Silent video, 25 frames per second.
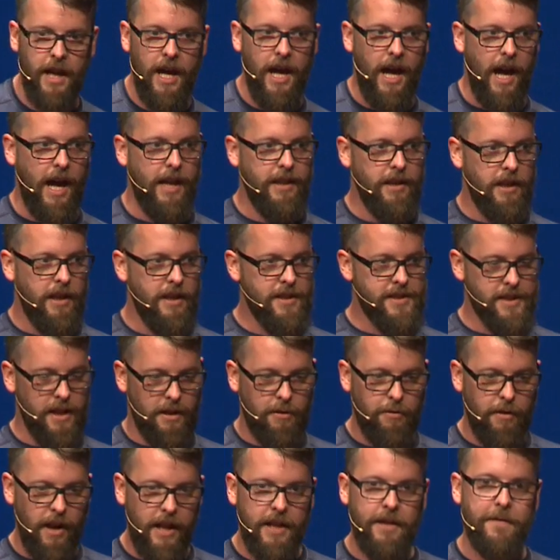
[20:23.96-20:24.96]
and it's a
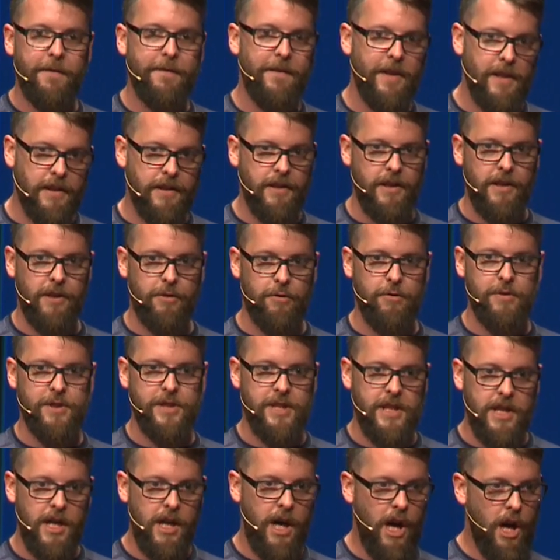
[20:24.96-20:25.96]
great filter to
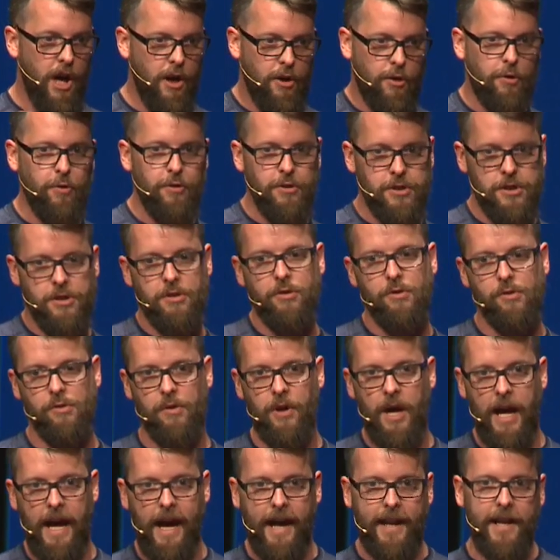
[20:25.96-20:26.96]
see who's who.
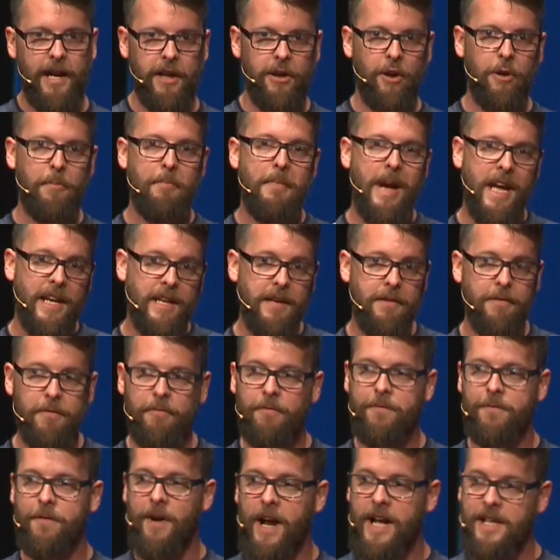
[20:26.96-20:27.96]
And I know many
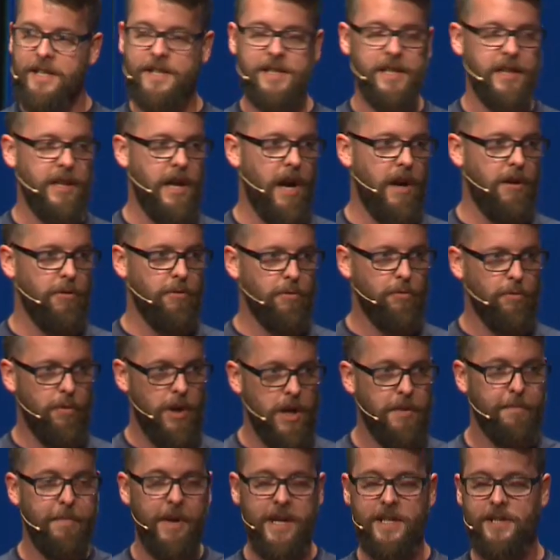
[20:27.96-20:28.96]
friends in our
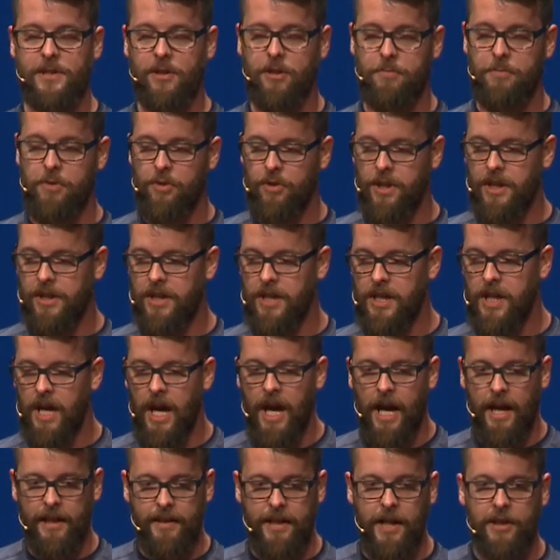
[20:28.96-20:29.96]
WordPress community
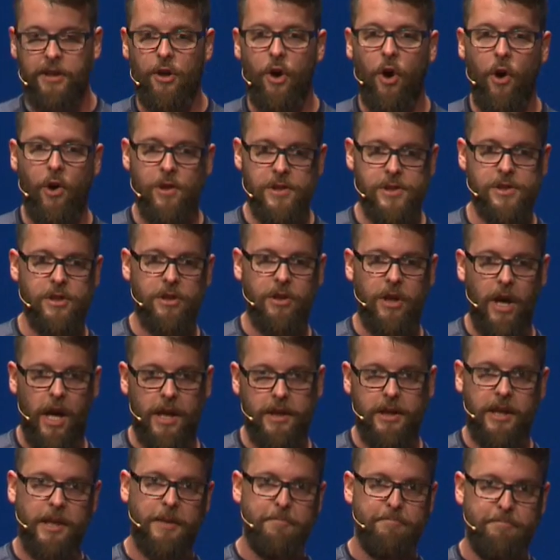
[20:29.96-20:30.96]
that also
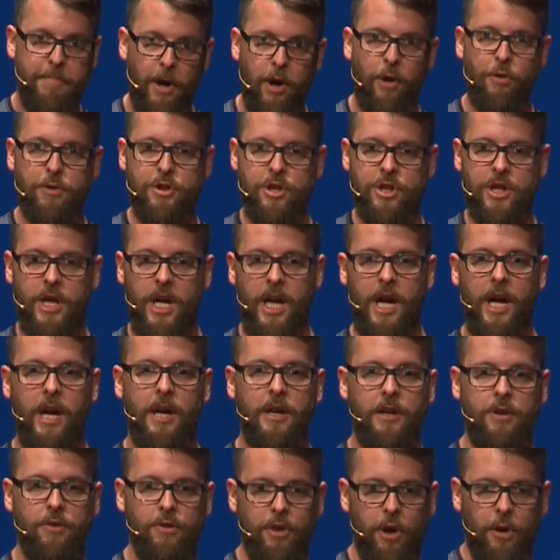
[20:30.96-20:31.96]
got poached,
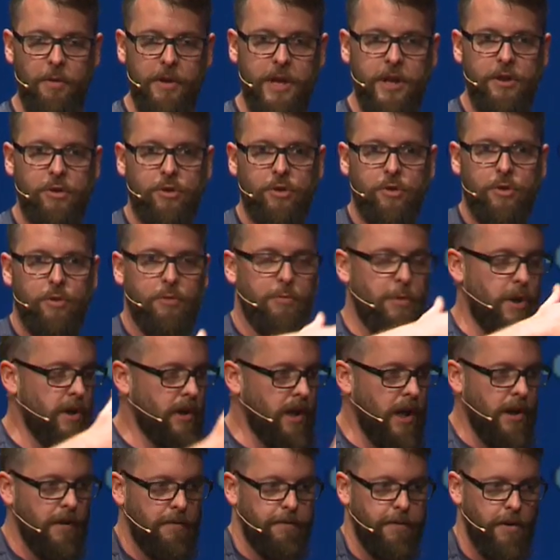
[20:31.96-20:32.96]
you know, into
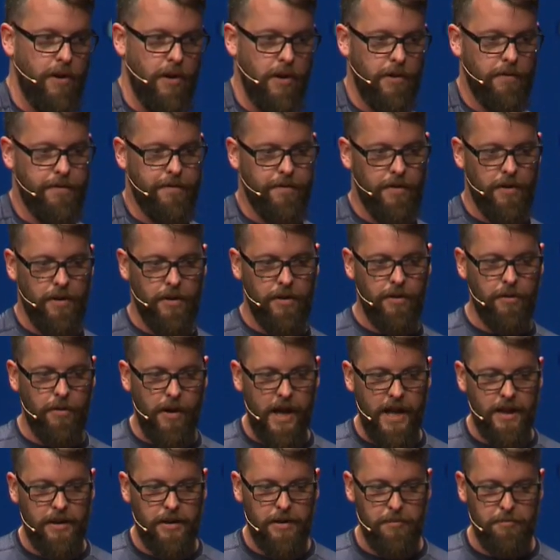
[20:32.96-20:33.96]
working for, for
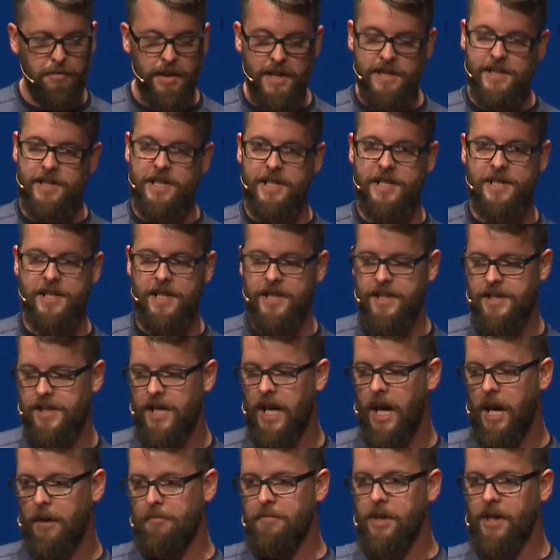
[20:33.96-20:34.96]
great businesses
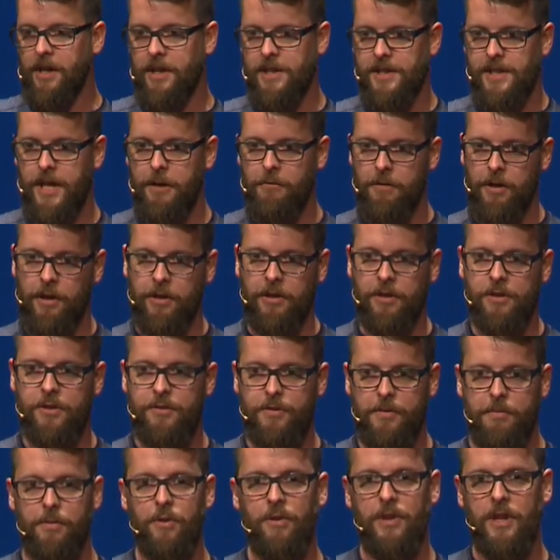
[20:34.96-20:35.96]
because they were
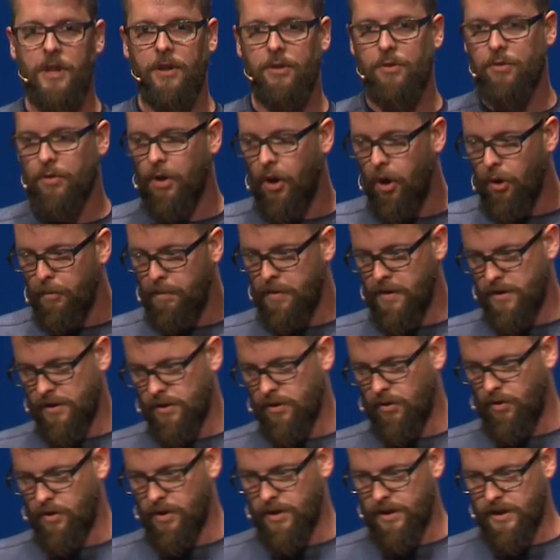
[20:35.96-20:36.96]
contributing to open
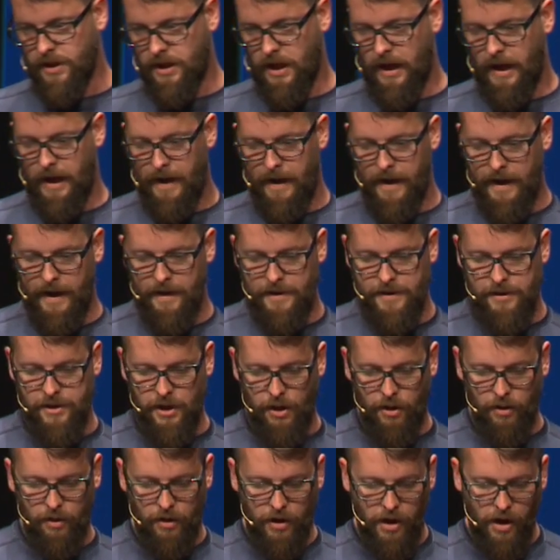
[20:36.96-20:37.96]
source.
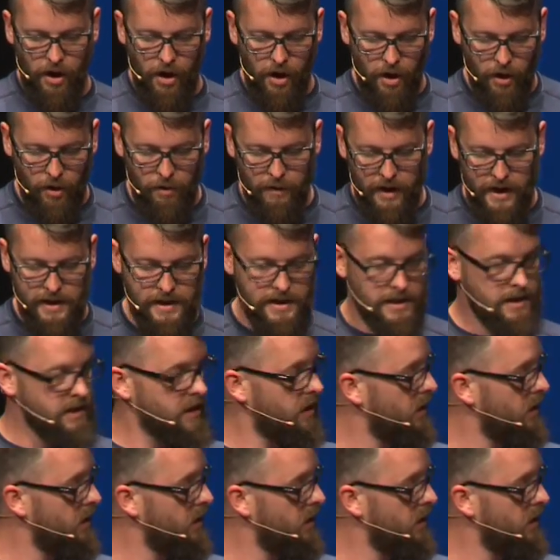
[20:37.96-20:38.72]
So always